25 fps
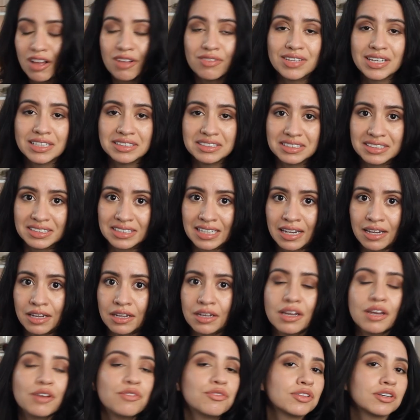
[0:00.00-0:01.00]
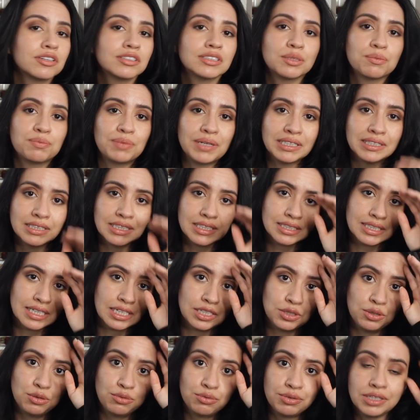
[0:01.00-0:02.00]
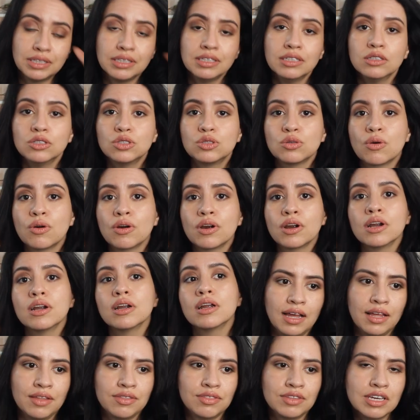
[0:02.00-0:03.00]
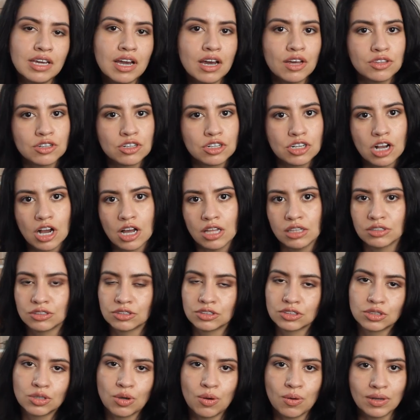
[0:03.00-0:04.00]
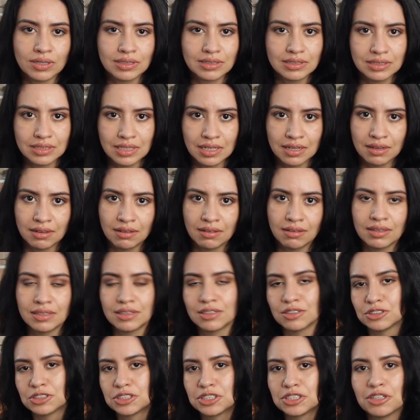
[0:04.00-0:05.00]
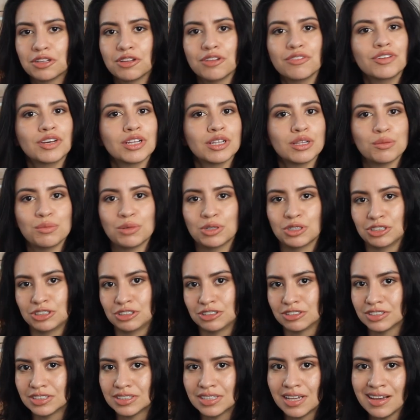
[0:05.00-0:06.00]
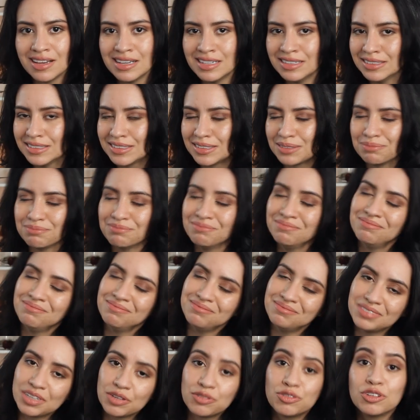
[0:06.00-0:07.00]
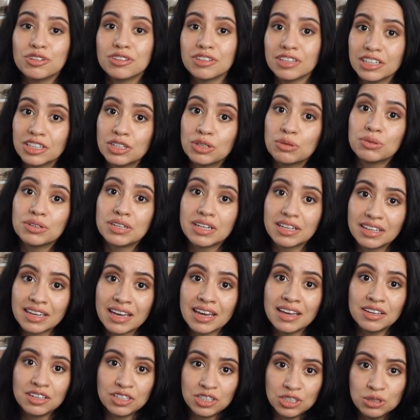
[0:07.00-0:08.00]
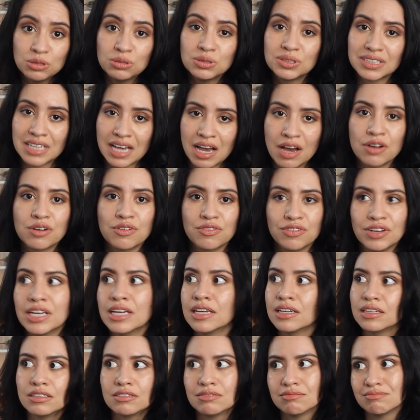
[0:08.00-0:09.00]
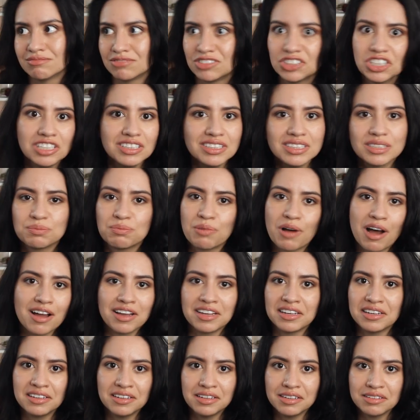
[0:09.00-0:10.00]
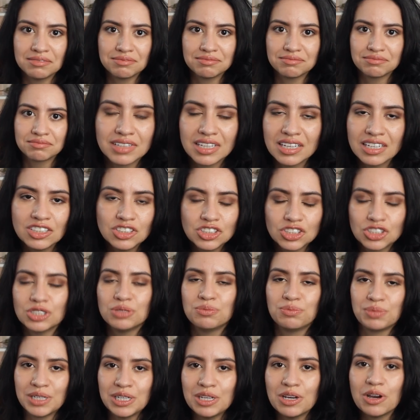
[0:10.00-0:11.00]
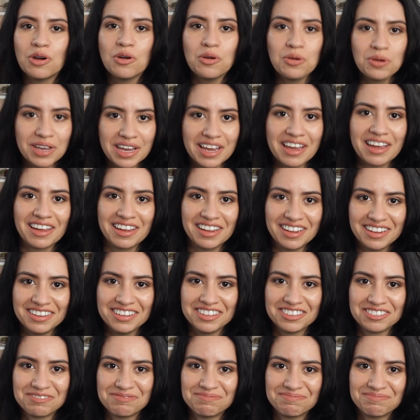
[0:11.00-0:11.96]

All that to say, if there's a basic that you really adore and the other colors go on sale and they're still available in your size, mm, if you think you would get use out of it, just buy it. It should be okay.